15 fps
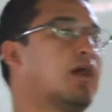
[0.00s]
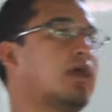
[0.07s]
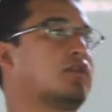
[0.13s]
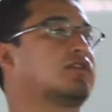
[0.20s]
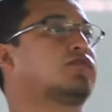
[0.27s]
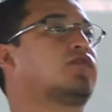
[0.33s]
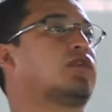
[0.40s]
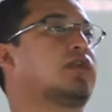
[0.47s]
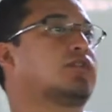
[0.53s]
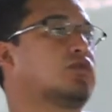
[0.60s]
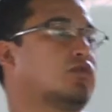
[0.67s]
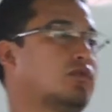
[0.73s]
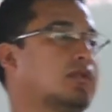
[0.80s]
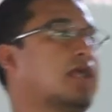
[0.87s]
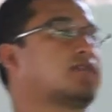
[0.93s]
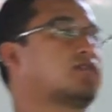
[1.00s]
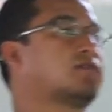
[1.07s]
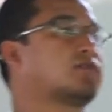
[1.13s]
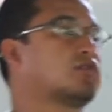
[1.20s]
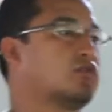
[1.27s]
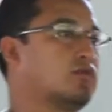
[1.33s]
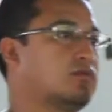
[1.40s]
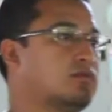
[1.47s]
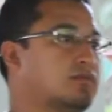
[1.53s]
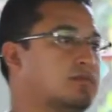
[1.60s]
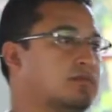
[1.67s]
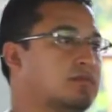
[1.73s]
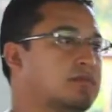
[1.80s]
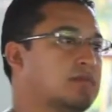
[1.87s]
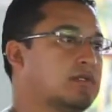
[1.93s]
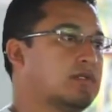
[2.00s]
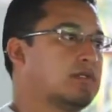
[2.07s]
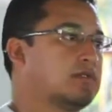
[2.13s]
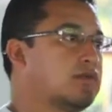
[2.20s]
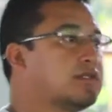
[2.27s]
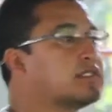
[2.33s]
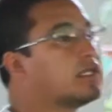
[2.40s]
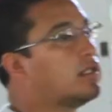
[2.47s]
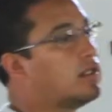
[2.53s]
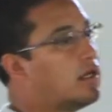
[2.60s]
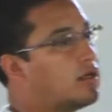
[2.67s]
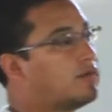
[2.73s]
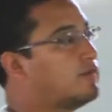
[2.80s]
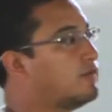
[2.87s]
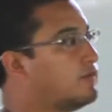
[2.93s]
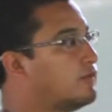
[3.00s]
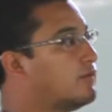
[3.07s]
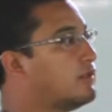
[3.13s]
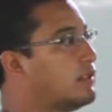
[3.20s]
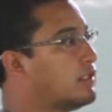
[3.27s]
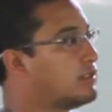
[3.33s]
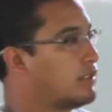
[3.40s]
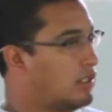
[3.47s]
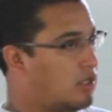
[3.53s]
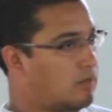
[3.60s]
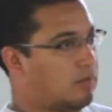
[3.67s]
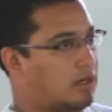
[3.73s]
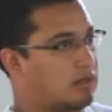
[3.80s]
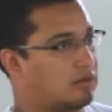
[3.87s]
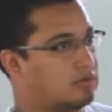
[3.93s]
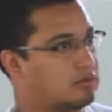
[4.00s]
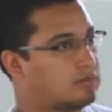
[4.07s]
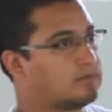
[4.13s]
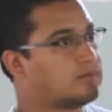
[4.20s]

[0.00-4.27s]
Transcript: bottles for that 2-classroom school. So it's a lot of bottles.